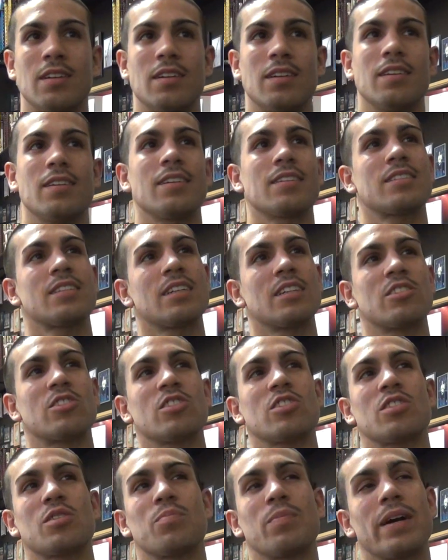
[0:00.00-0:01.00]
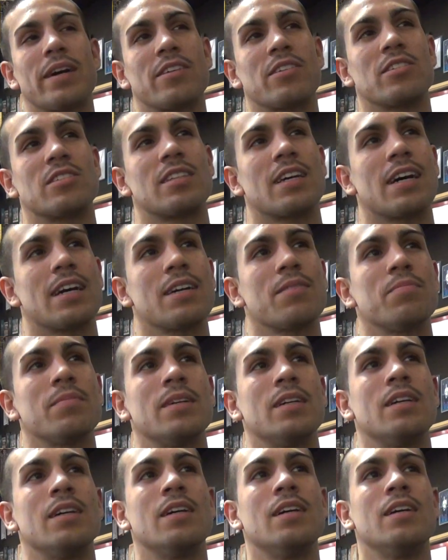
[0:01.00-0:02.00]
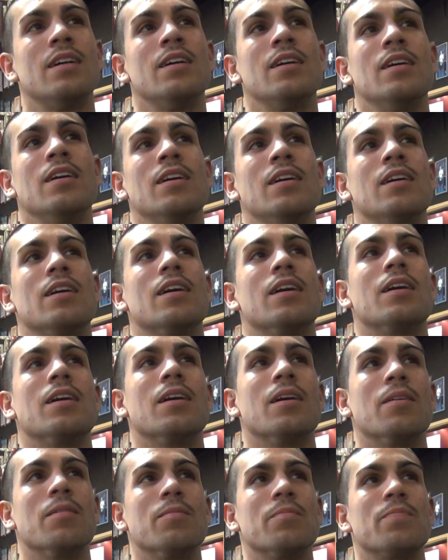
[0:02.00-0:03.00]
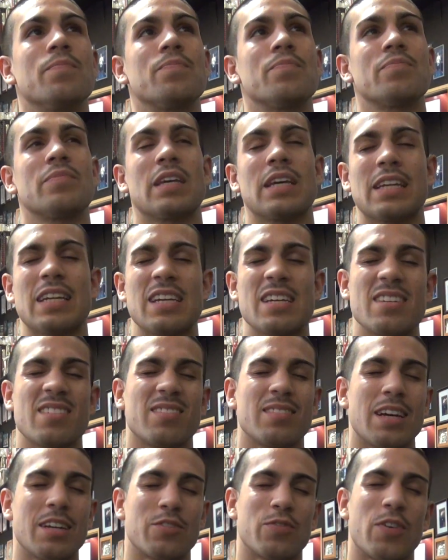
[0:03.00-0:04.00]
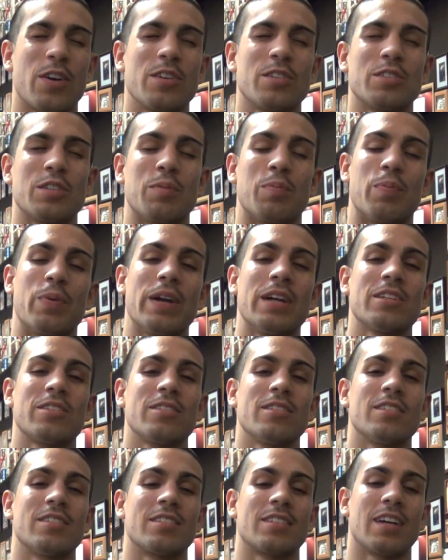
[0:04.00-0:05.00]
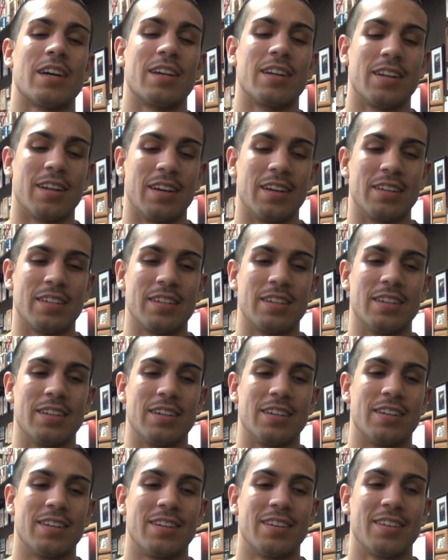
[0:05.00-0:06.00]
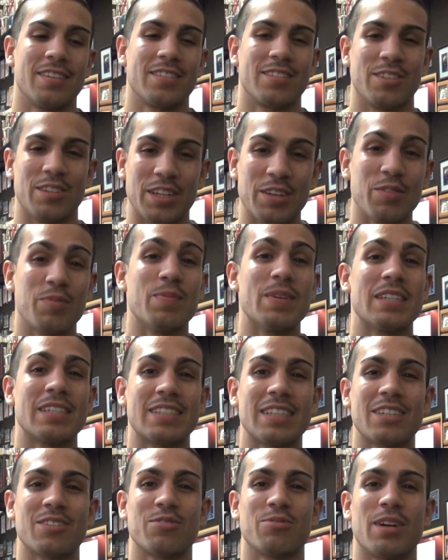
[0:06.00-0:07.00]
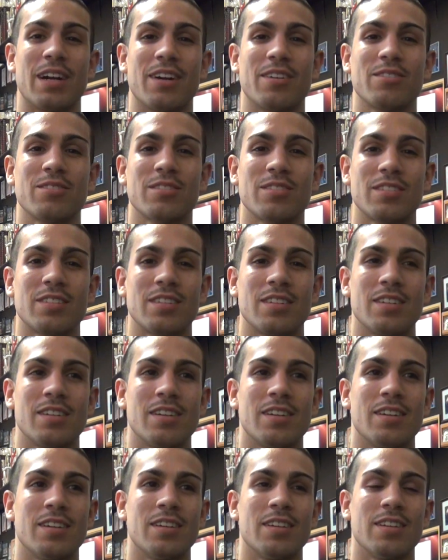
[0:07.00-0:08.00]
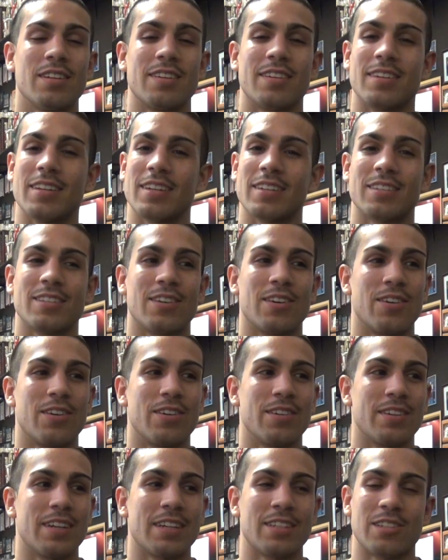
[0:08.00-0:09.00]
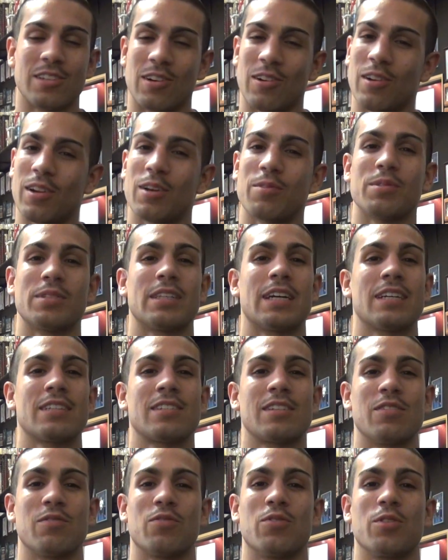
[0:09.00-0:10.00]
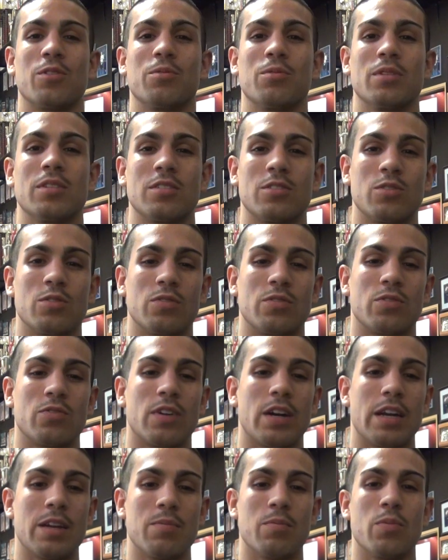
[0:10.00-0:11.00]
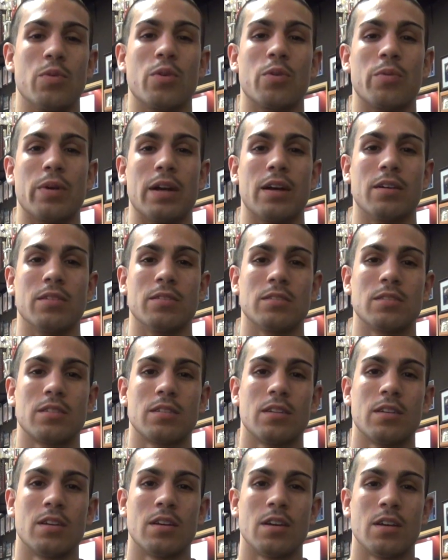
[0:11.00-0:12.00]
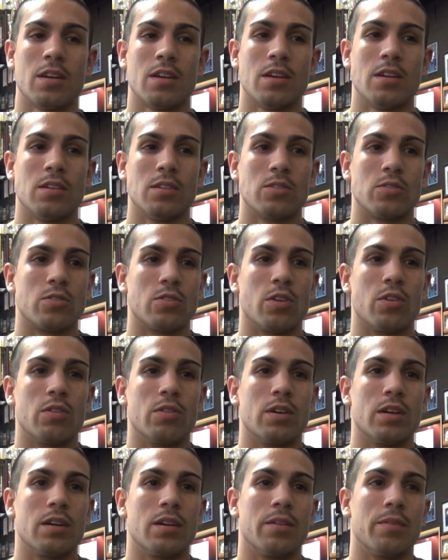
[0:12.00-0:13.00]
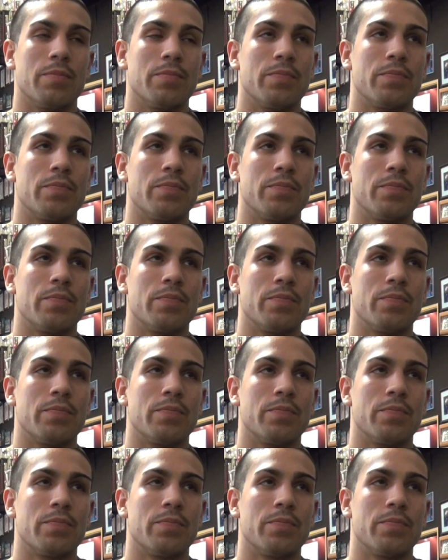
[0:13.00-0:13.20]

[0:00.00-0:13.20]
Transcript: I think it's just a matter of time. As far as the pressure, it's kind of like they're giving me 6 rounds. That's all I was asking for, was to fight more rounds. So